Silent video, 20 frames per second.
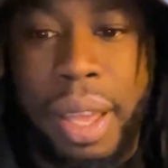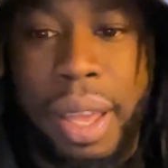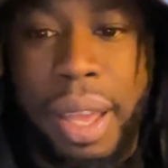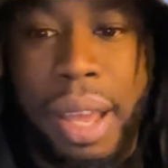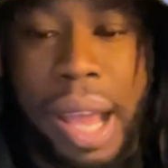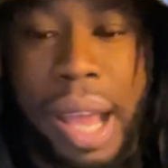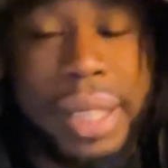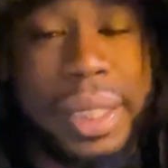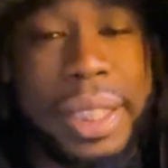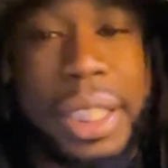
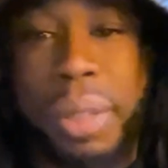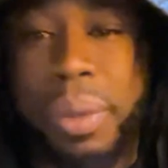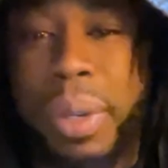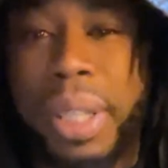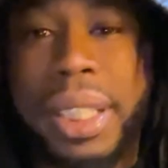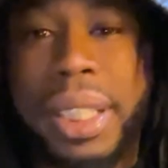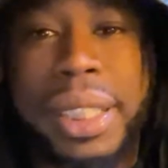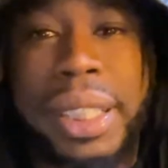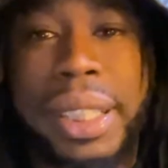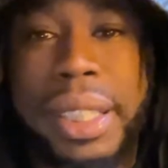I still
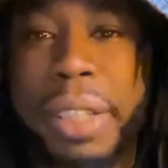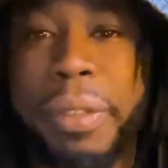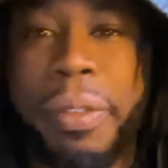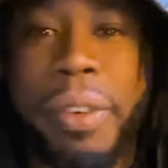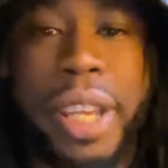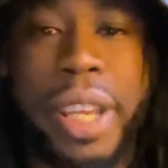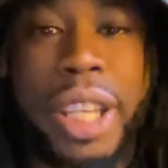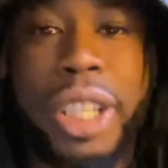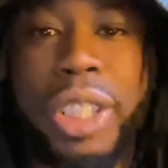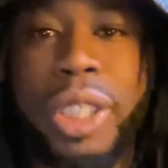run into
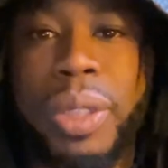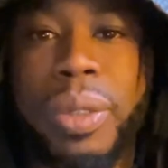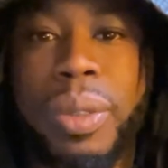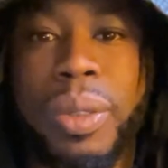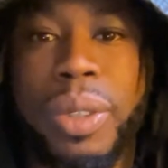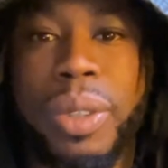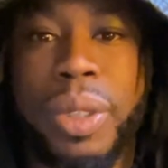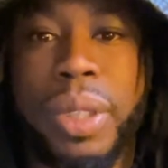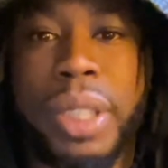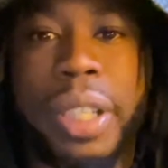different
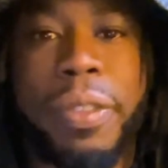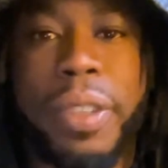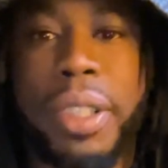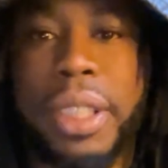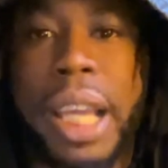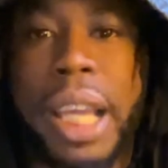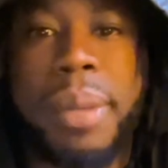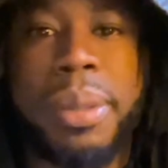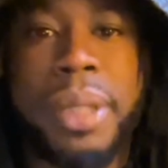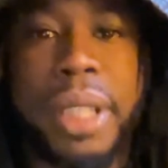issues, different
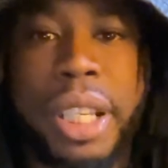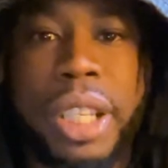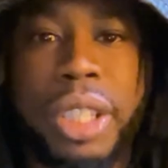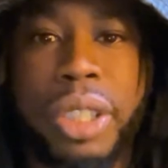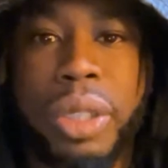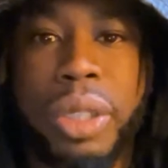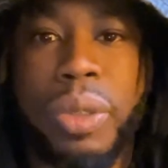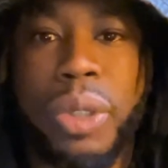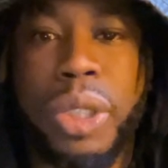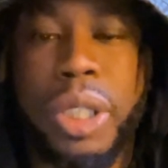types of
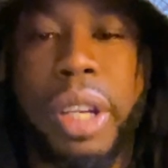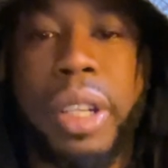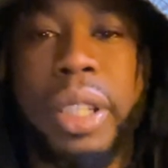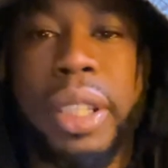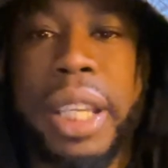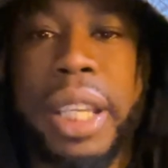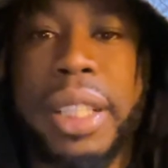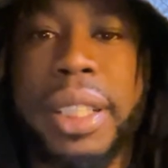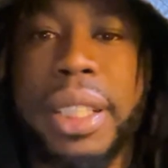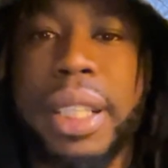issues, certain
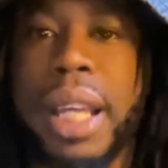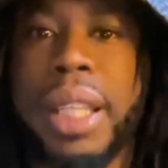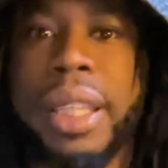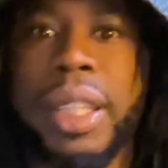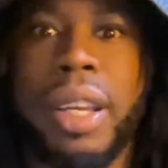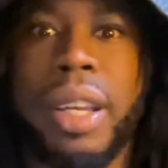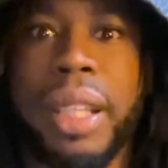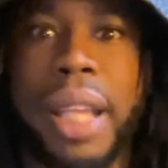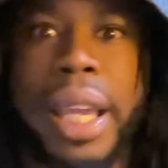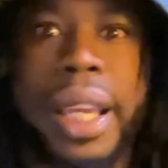things that I
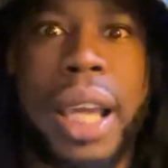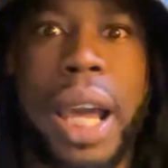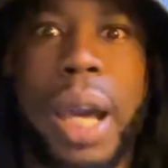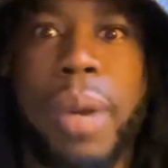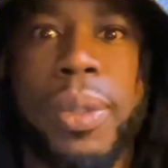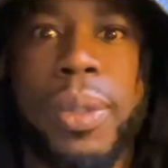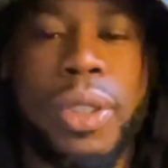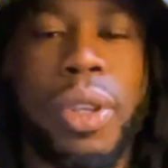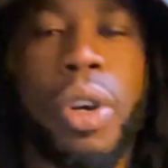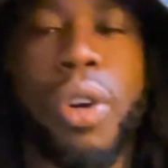thought like I
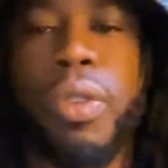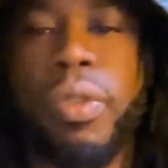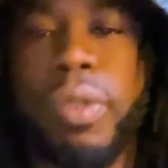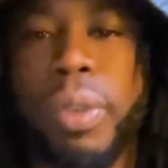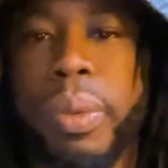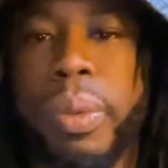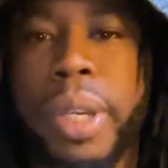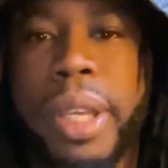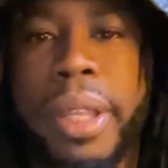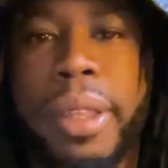was over
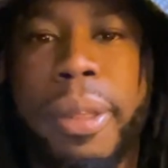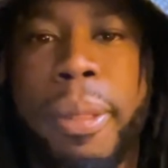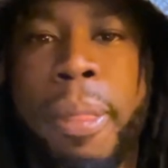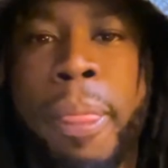with,